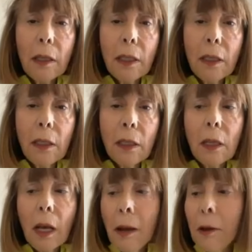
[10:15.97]
This is
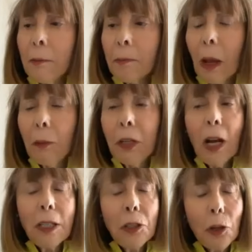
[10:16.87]
when
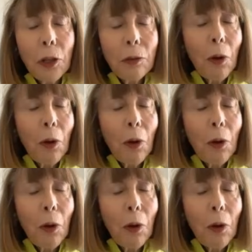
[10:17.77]
I started